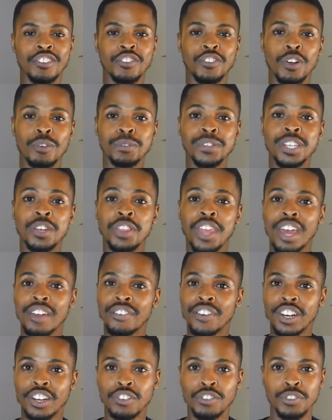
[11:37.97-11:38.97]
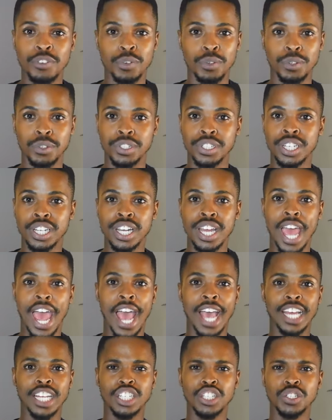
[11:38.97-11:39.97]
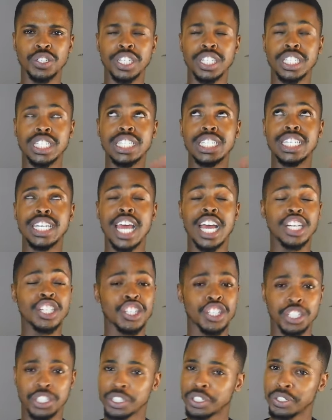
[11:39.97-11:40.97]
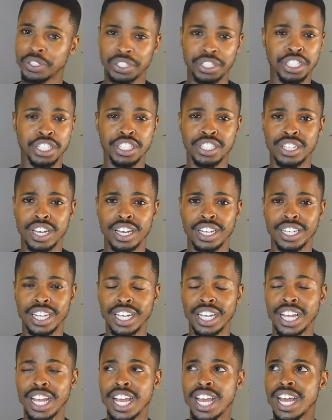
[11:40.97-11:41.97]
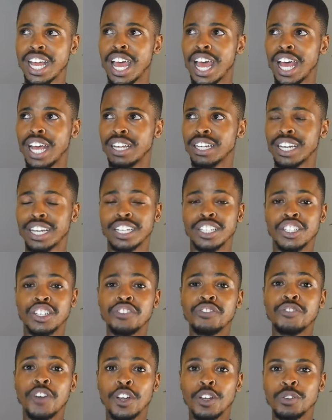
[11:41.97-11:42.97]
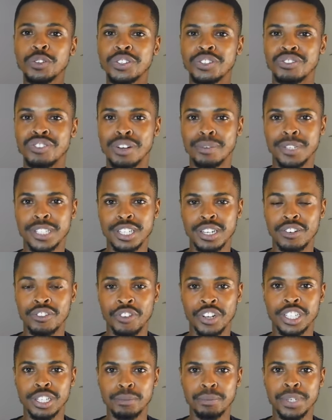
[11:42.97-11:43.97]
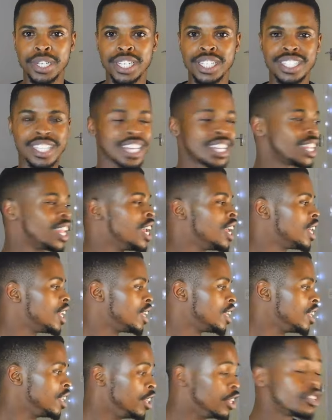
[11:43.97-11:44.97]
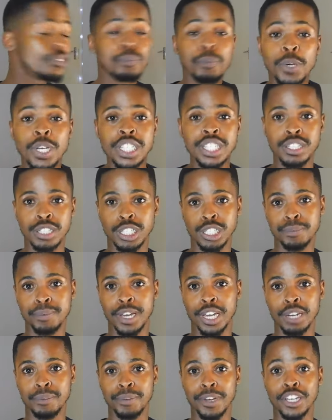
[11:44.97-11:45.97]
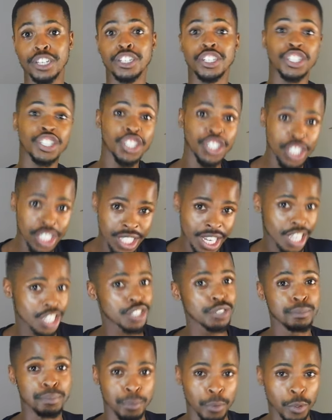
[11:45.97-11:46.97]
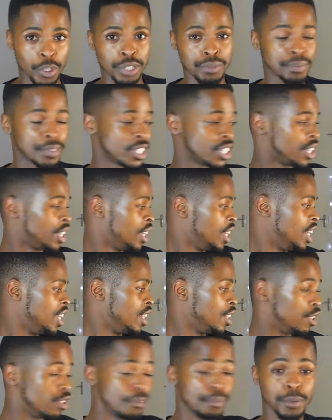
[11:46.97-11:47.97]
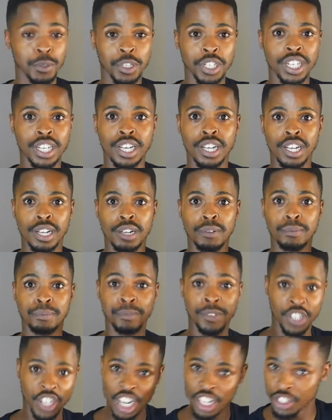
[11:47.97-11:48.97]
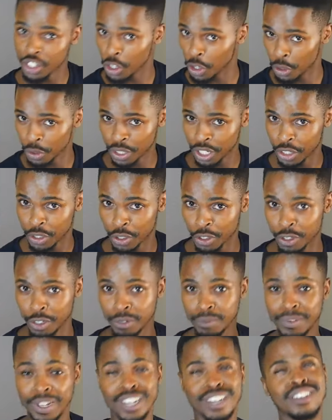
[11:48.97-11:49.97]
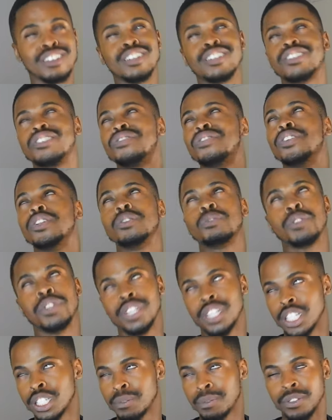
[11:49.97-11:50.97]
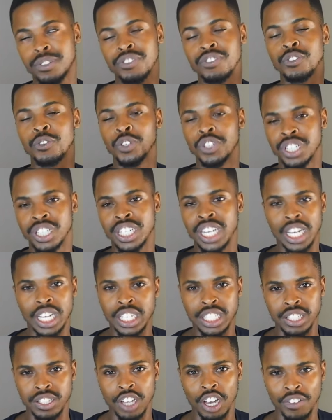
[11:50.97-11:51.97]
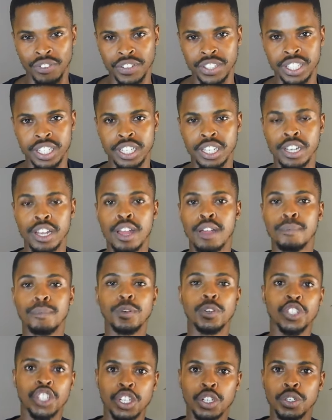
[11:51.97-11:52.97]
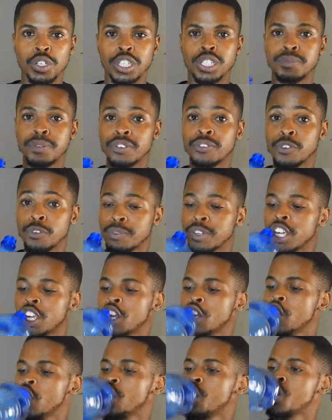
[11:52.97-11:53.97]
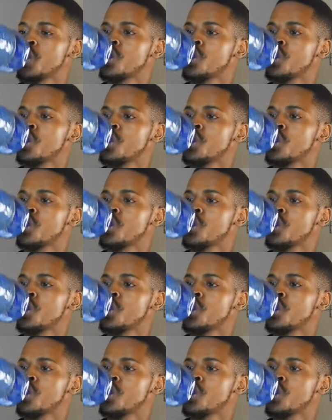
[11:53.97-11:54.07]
from South African food and to international cuisine, darling. Like, she follows recipes, and this book is inspired by her. She actually bought me the book. She has her own at home, and it's filled with the recipes for days, obviously, because she cooks. But for me,